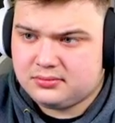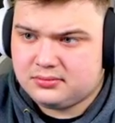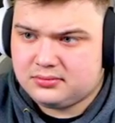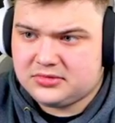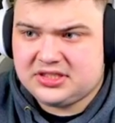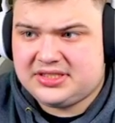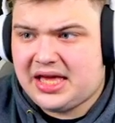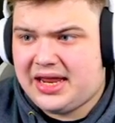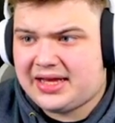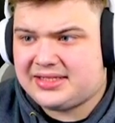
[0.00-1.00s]
This
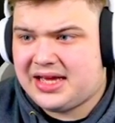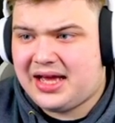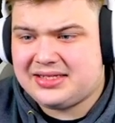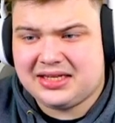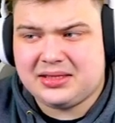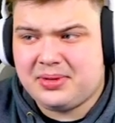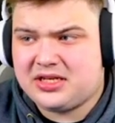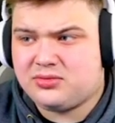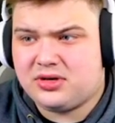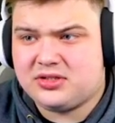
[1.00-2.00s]
10x cat is like the
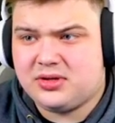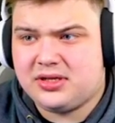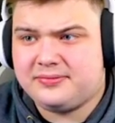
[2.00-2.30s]
biggest one as well.